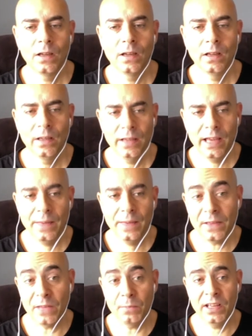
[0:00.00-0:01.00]

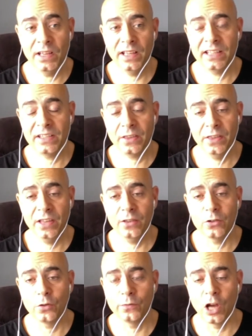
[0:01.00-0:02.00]
That's the thing, though.
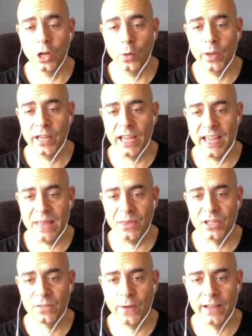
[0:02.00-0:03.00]
So if Dollaway can get
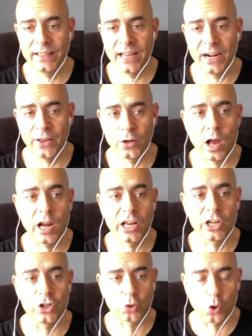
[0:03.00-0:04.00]
this fight down on the ground and
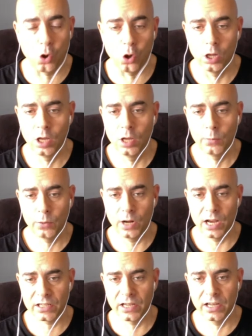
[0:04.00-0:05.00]
control
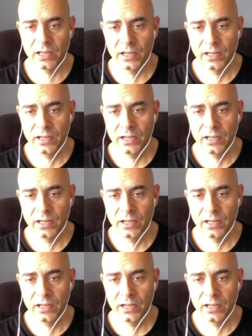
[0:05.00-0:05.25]
Prohaska,